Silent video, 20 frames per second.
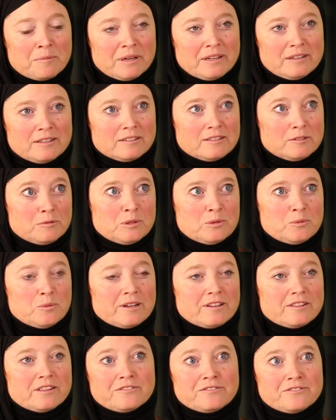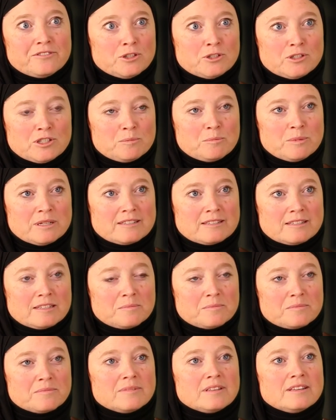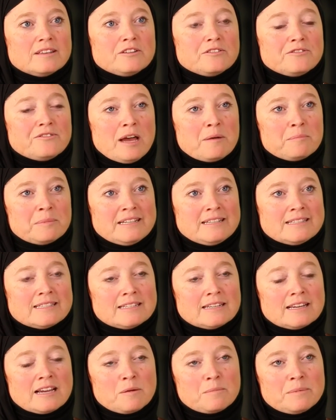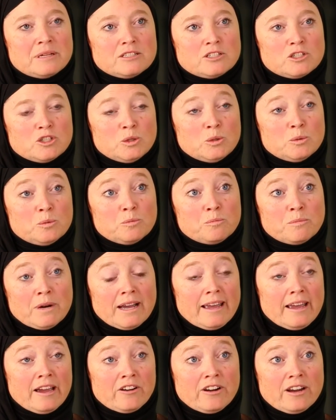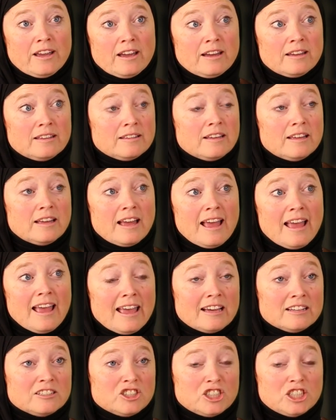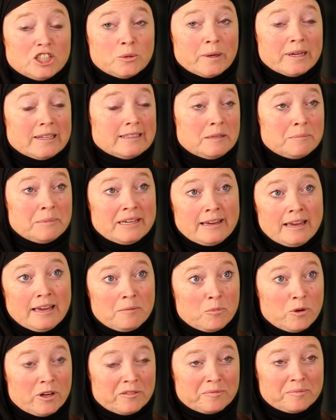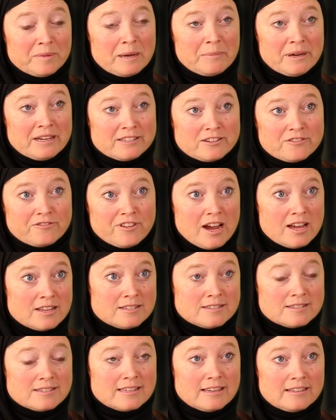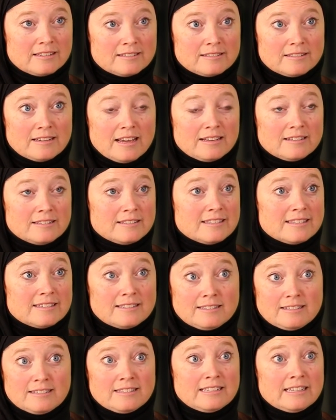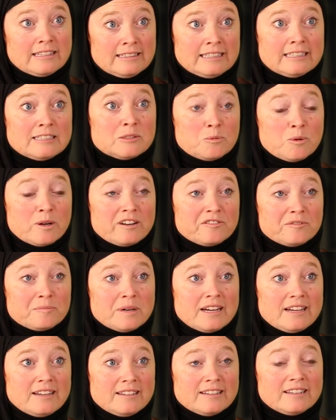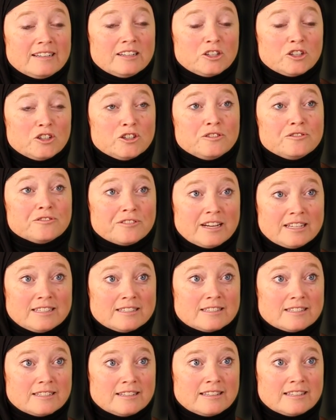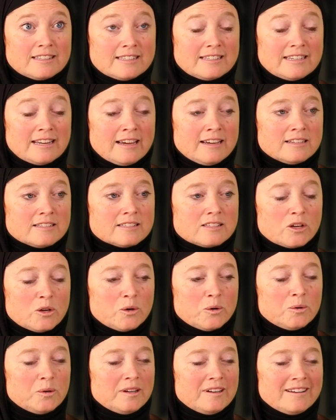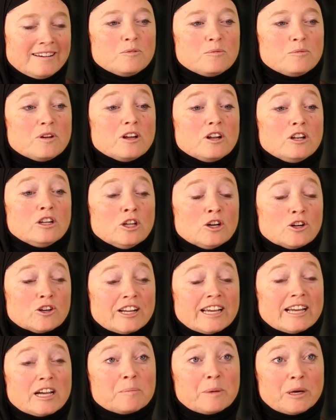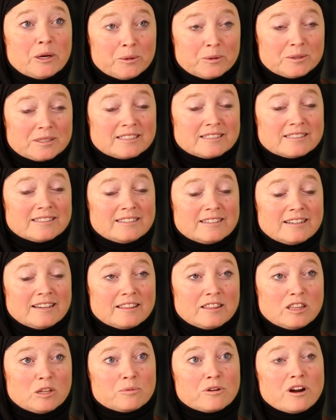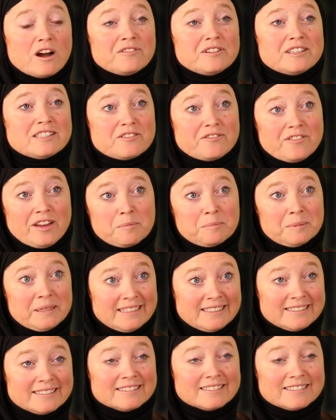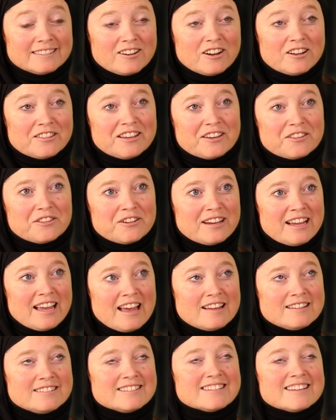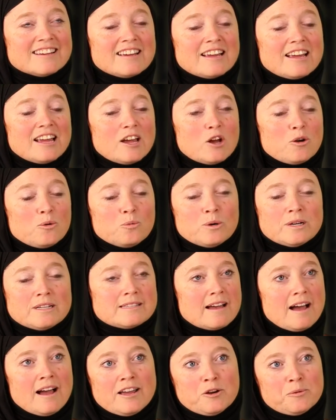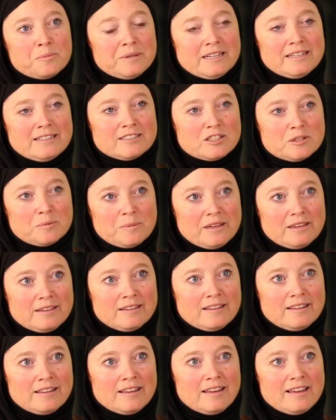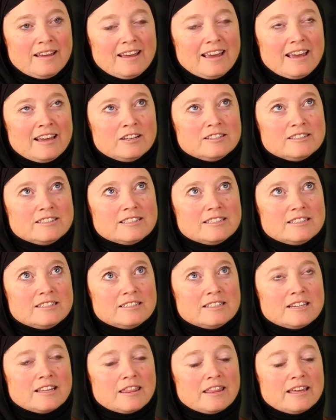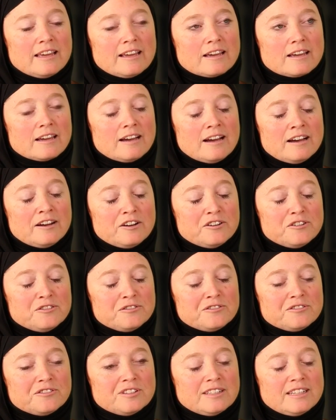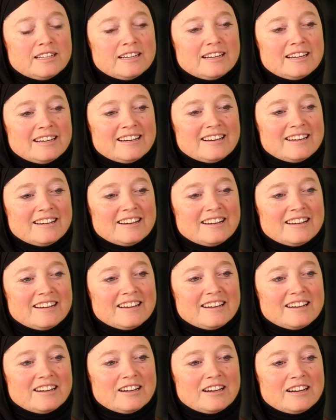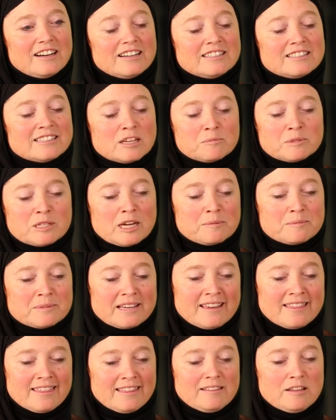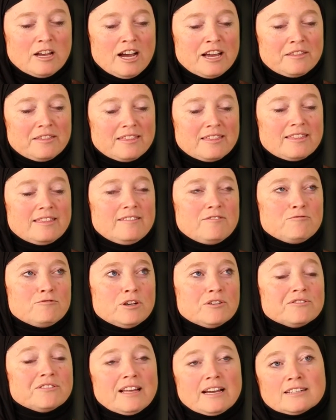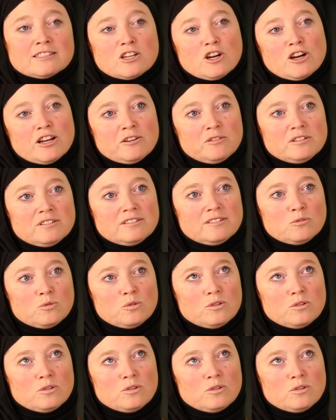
I mean, it was one of the first Muslim families to come into my area. And she quickly became one of my best friends and, and still is one of my good friends to this day. So learning about the Prophet's family, on the other hand, was eye opening to me. And to think of sometimes I, I reflect on